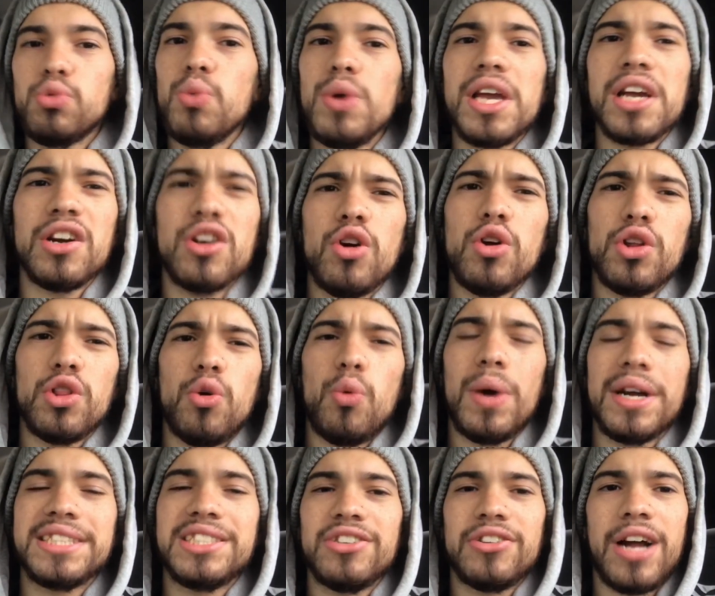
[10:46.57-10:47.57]
We could go to the
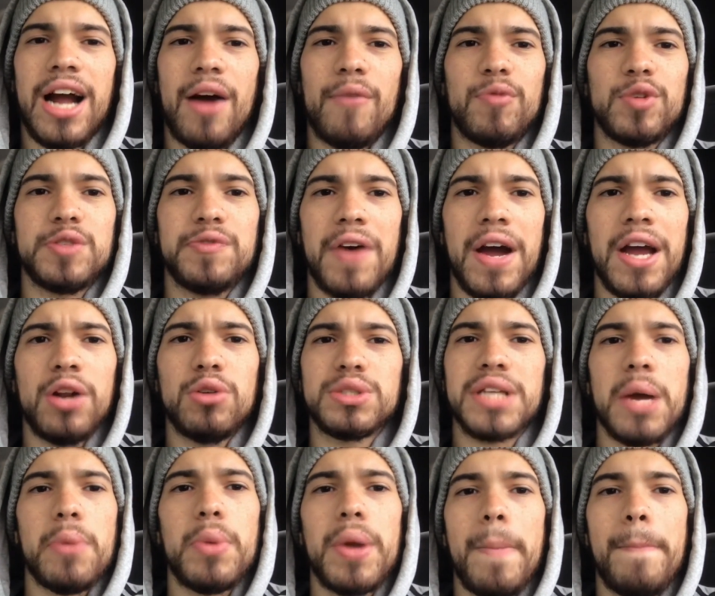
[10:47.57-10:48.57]
Western Conference Finals,
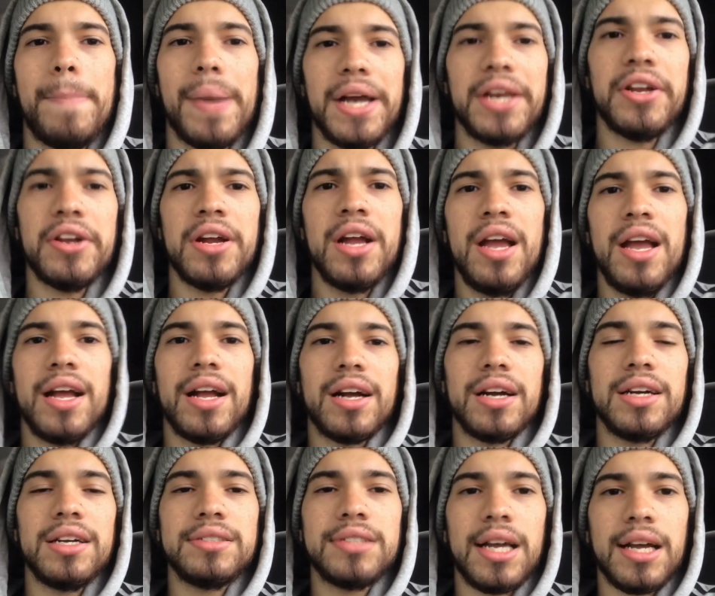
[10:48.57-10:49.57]
and we better,
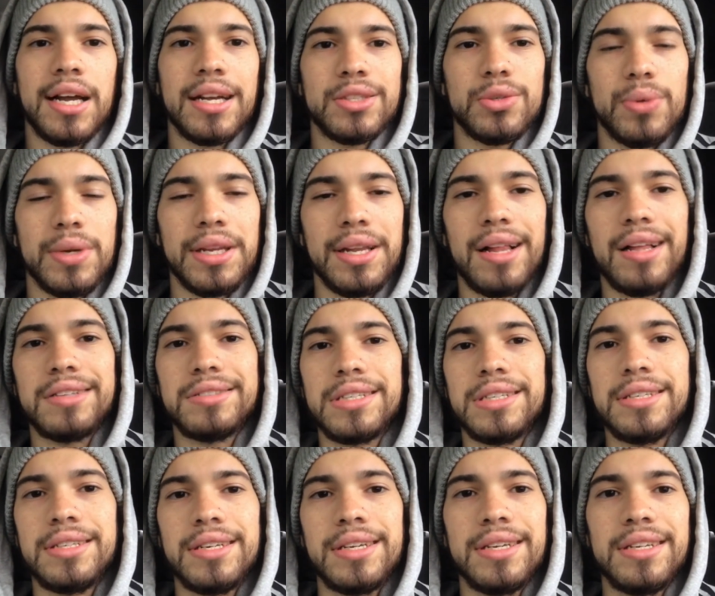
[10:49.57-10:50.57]
because I got $20
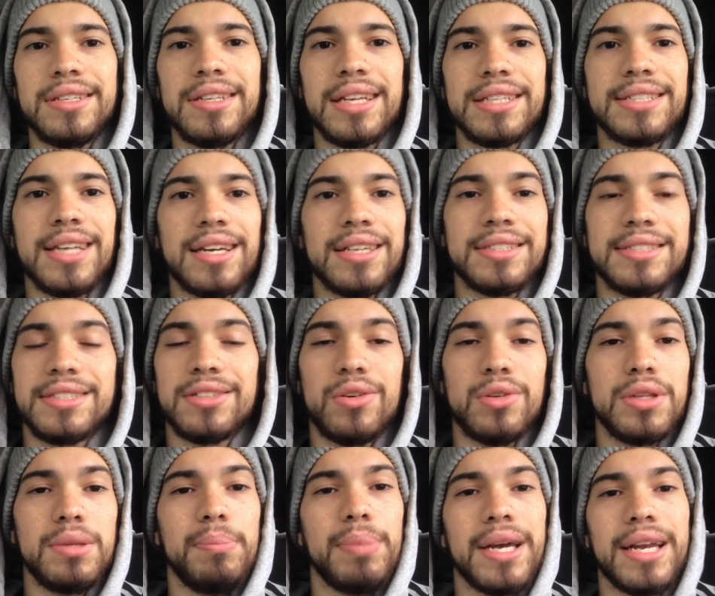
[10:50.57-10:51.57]
on it, and that's honestly the
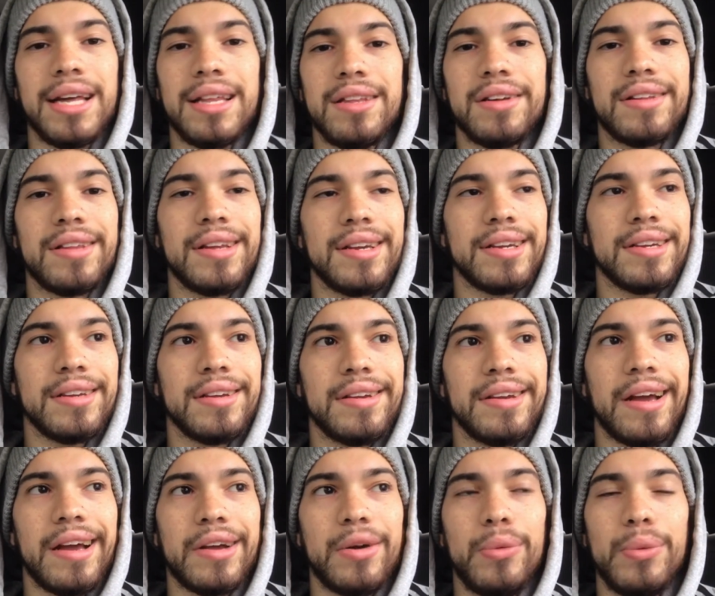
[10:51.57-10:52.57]
only bet I look like
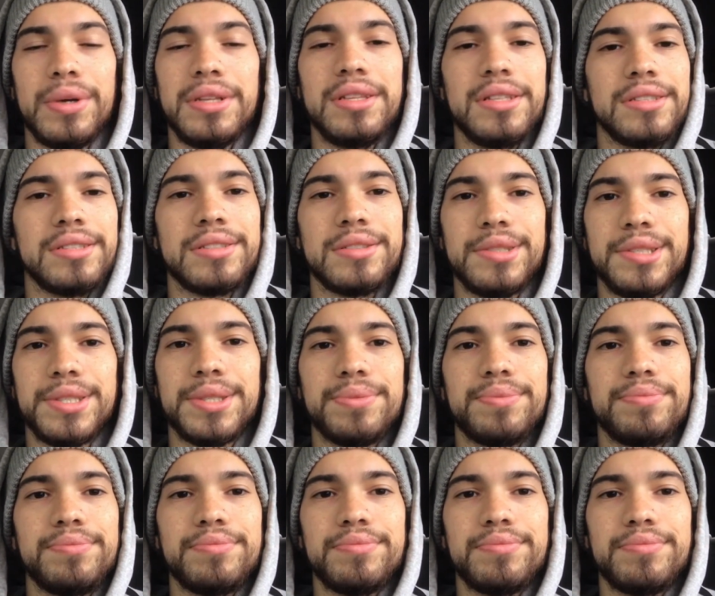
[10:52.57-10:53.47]
I could win this year.